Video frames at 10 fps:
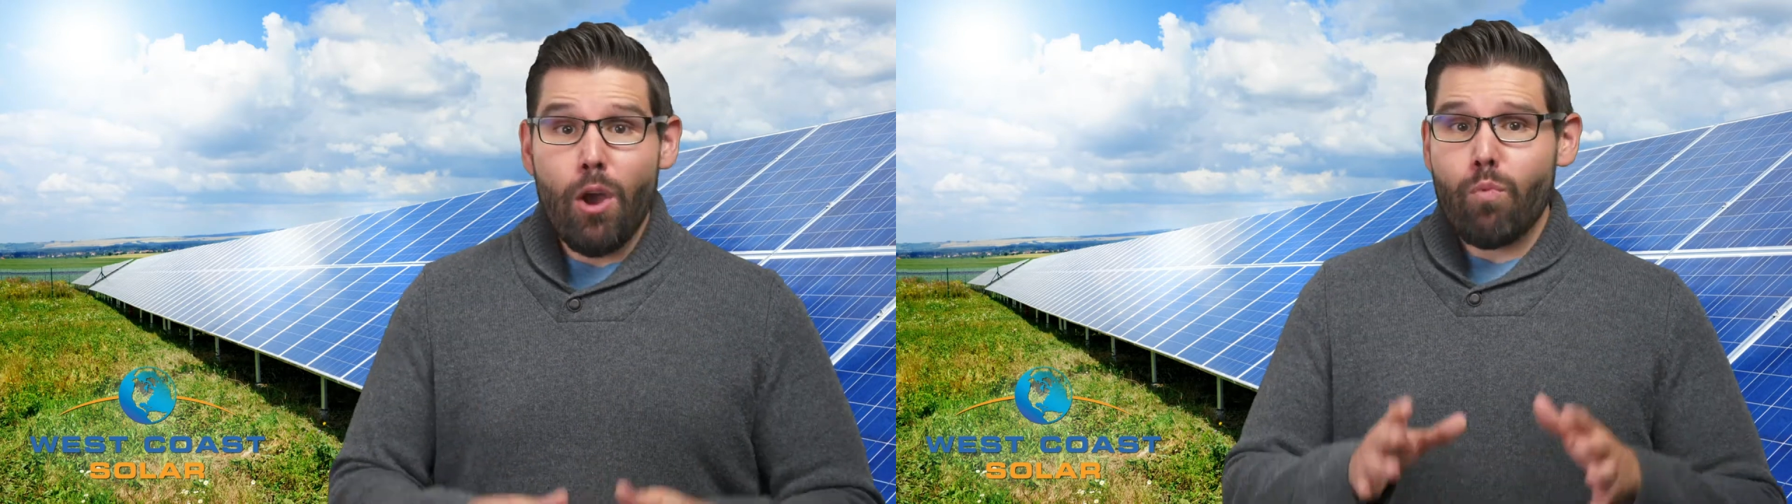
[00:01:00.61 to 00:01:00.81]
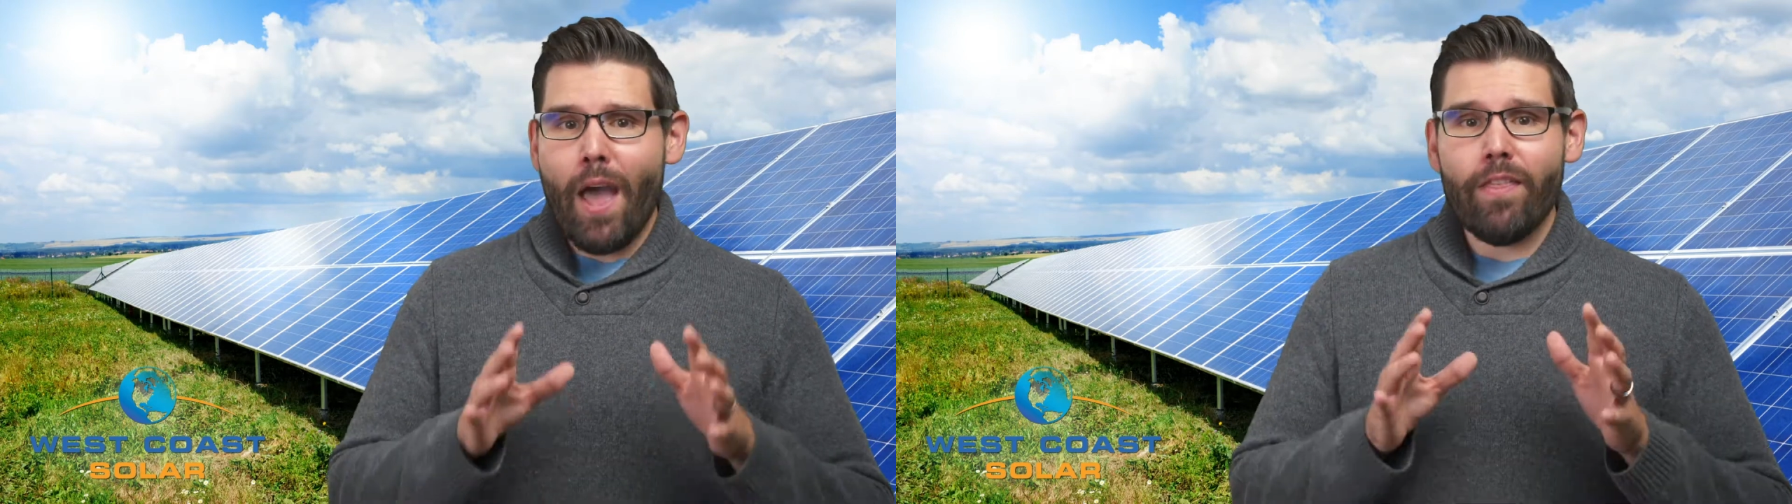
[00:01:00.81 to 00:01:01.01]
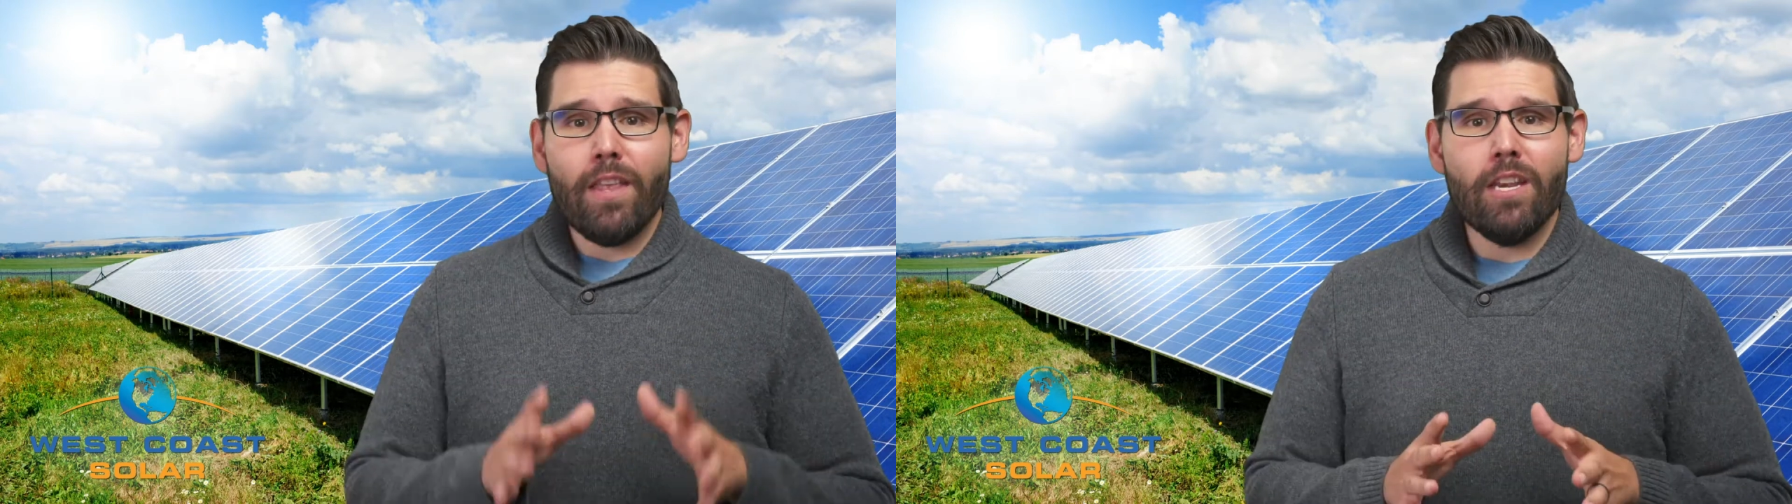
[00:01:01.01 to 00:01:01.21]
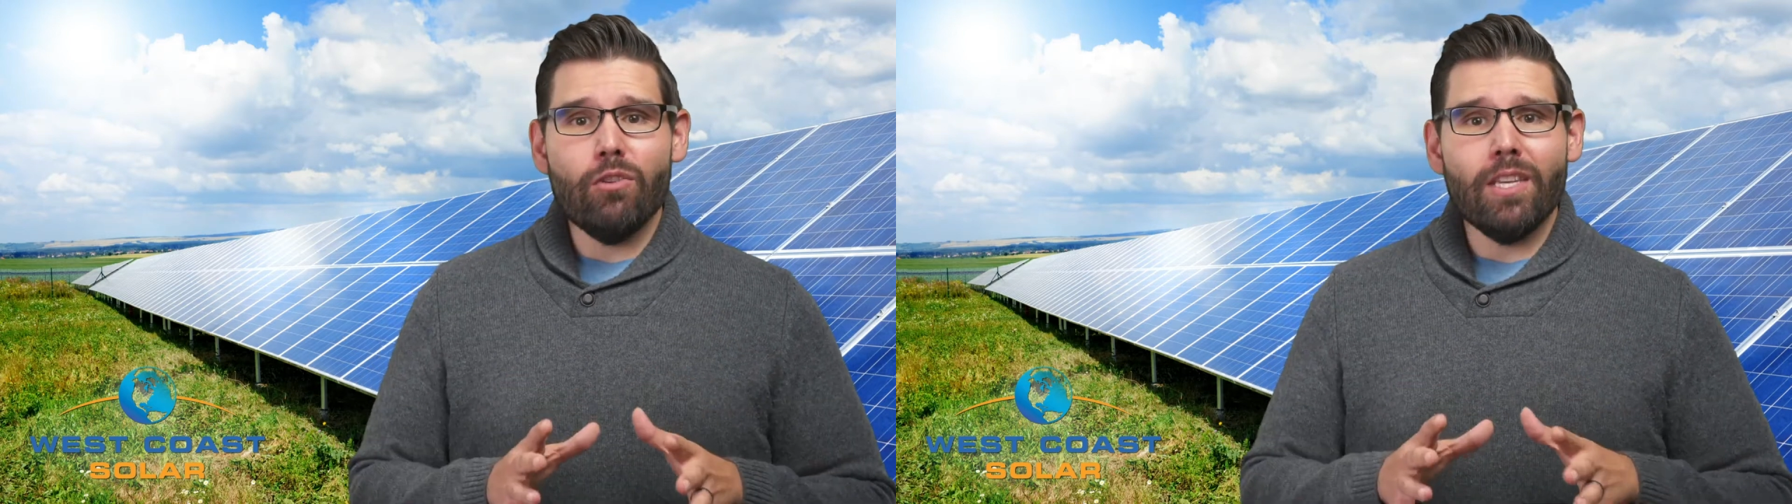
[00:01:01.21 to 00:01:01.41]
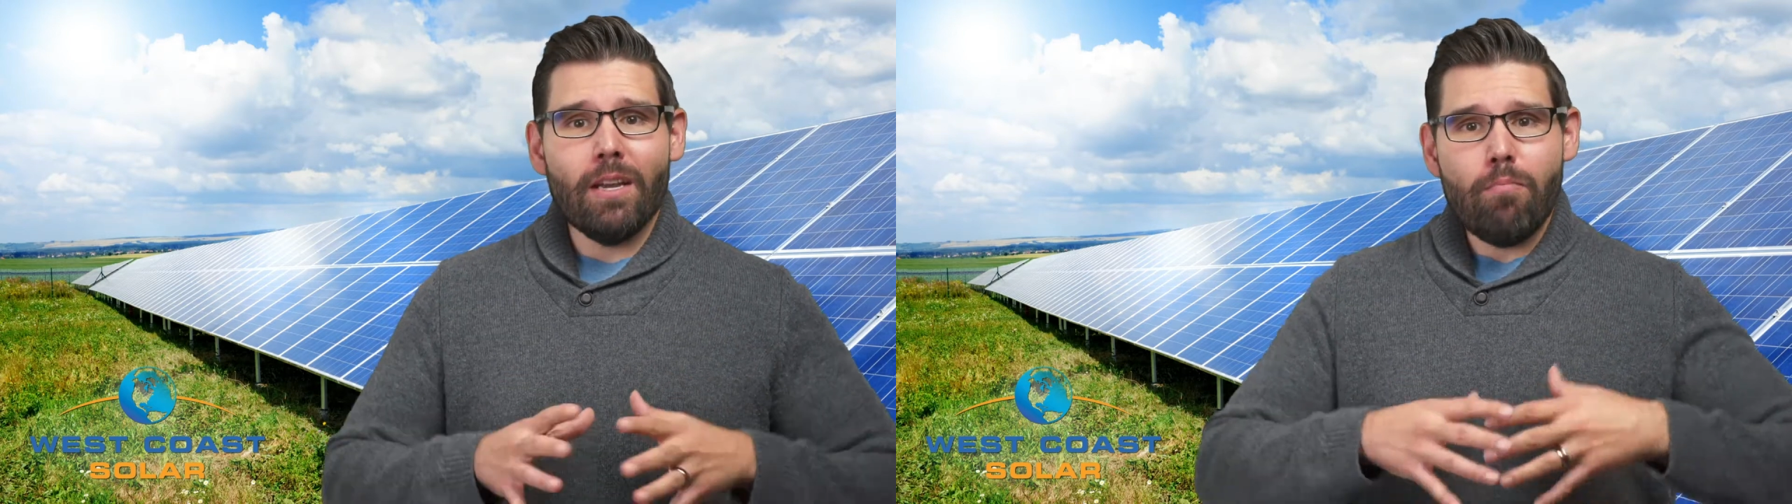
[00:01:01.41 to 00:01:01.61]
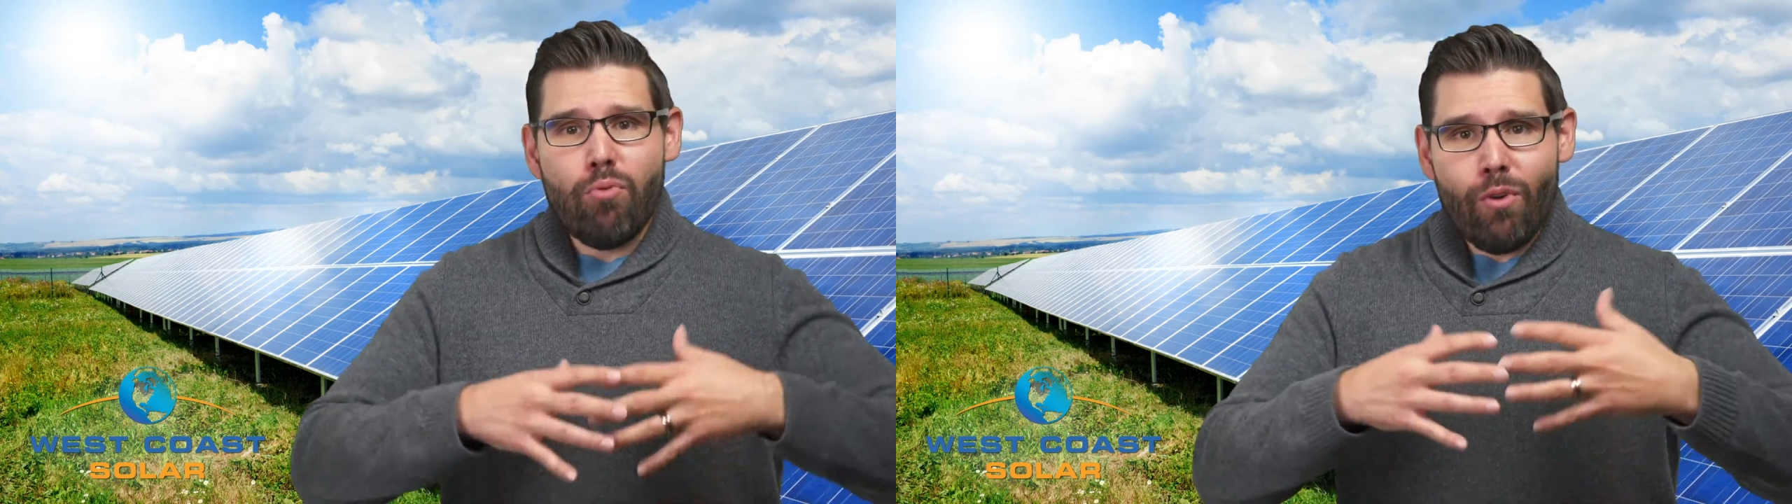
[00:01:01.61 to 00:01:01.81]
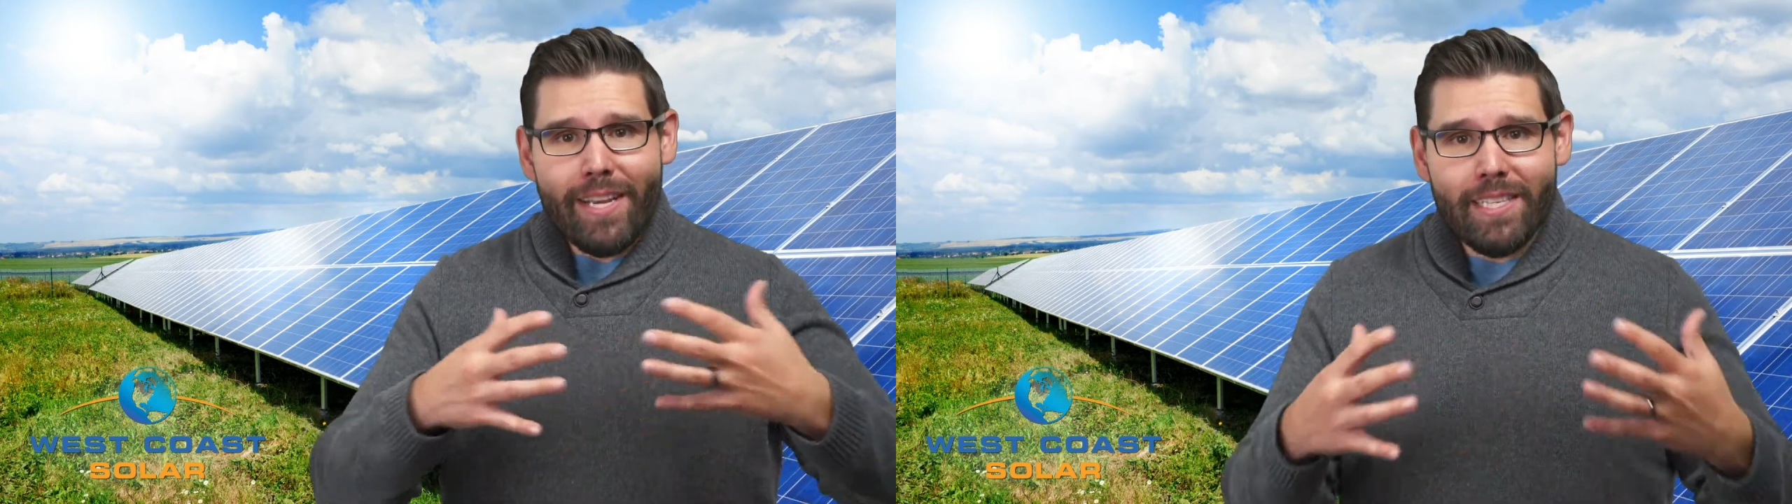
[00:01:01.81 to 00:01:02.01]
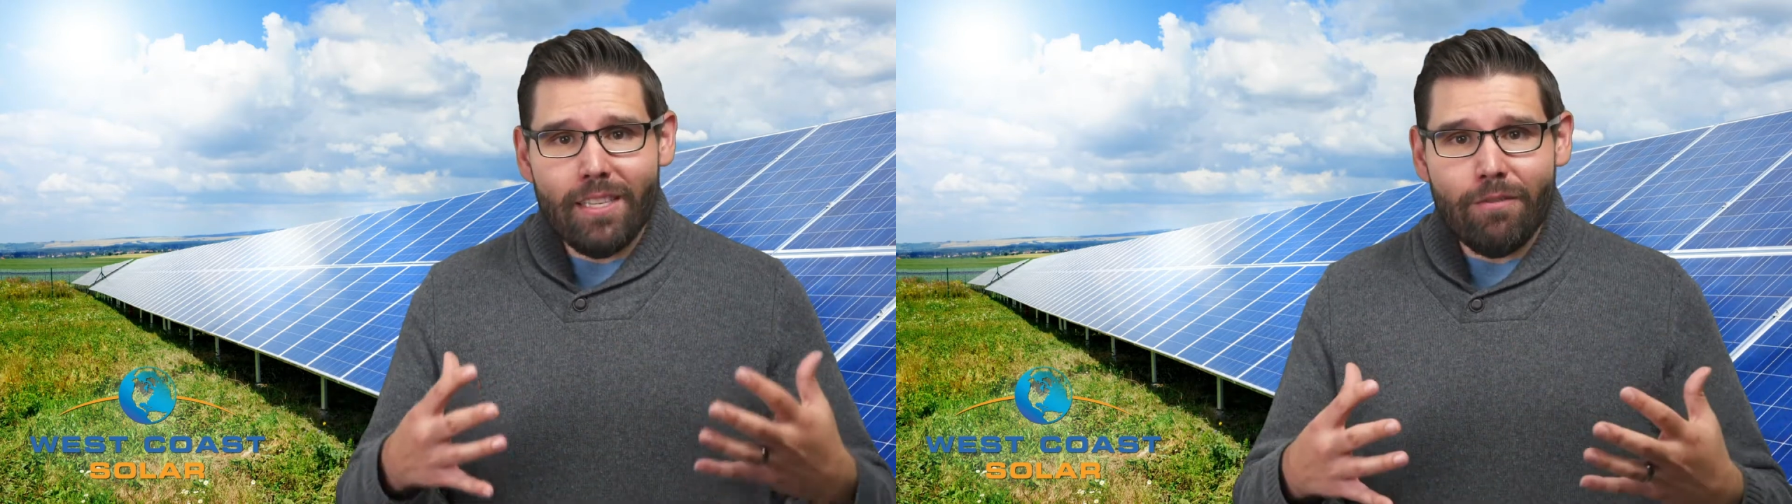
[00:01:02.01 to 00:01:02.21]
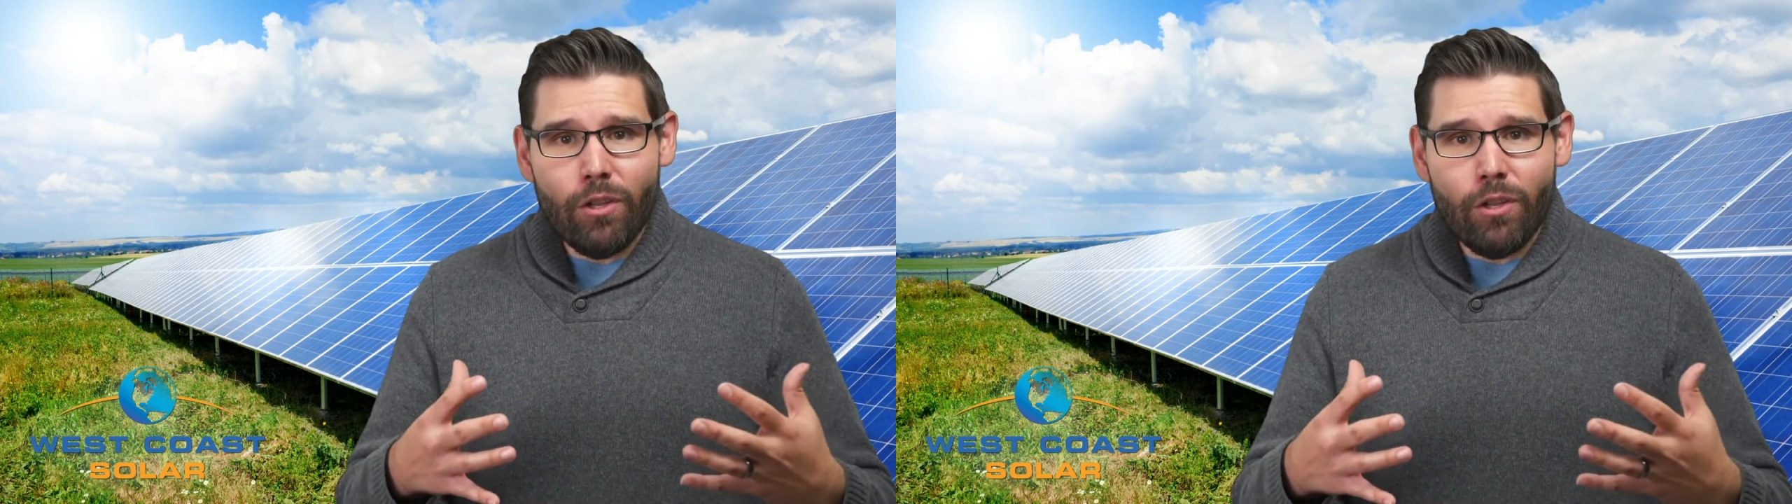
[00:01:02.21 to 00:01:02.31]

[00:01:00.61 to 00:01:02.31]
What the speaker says: Rather than using abrasive